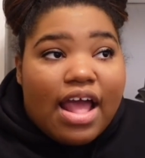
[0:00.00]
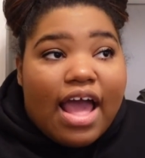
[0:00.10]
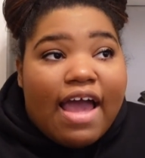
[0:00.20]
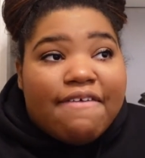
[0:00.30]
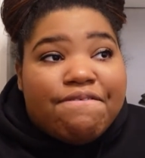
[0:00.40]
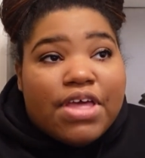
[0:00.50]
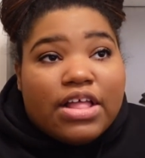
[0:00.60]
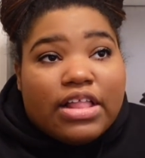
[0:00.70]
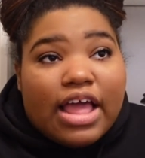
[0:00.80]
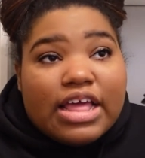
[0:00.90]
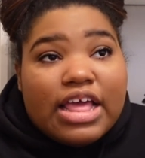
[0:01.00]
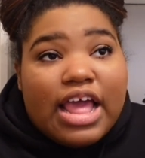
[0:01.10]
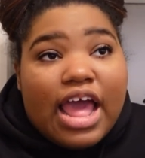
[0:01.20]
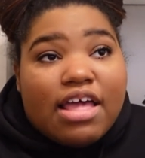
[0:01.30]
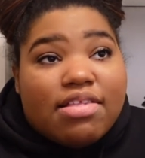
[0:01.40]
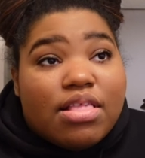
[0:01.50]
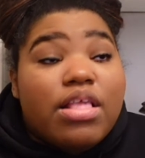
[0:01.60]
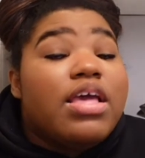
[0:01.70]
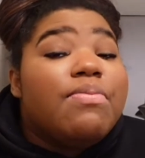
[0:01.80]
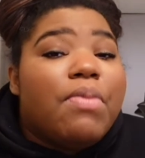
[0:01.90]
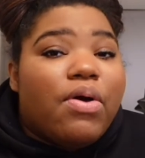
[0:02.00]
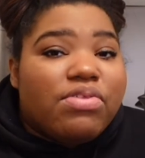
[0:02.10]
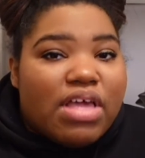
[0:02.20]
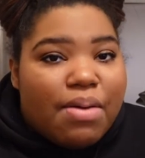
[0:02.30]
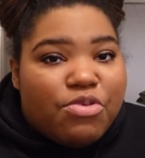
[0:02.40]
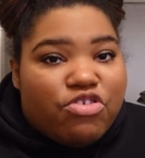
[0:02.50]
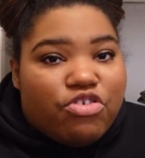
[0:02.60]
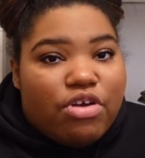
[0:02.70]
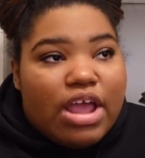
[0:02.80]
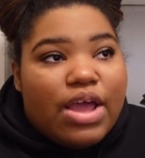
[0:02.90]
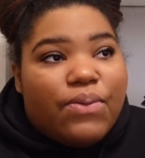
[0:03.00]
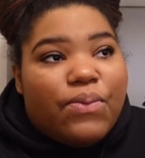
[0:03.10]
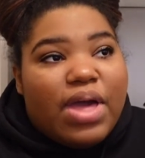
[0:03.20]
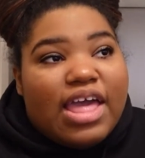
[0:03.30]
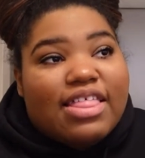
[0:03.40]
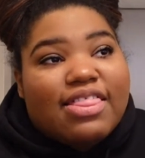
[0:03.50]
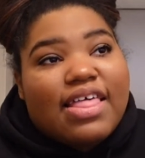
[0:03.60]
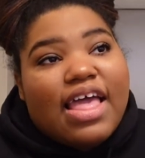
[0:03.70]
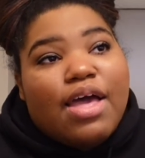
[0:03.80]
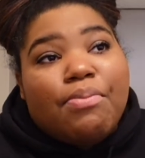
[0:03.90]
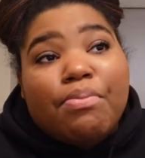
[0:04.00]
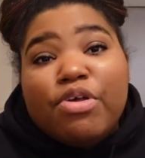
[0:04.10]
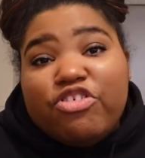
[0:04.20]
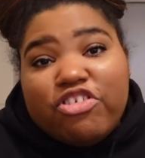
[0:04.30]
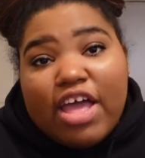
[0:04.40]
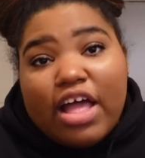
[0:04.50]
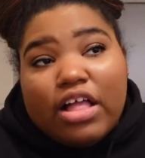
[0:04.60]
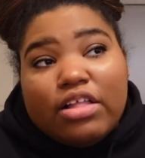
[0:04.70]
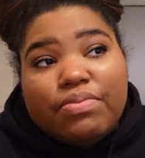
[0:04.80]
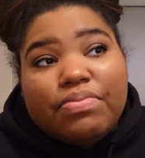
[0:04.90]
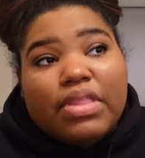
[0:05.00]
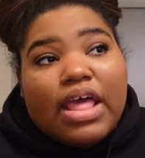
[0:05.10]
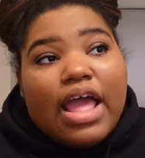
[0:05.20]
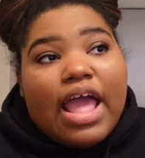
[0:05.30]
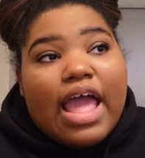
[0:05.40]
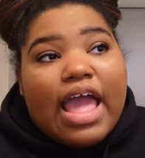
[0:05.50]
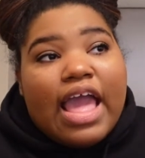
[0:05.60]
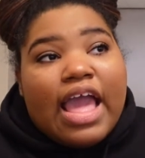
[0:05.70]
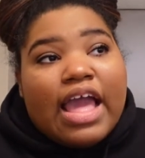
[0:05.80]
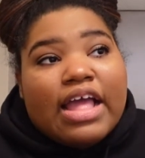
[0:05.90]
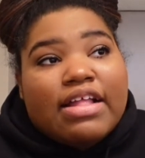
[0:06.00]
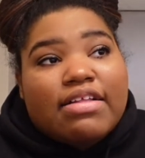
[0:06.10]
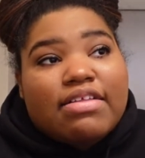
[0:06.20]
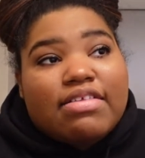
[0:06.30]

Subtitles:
I feel like he has the most chemistry with Michelle, and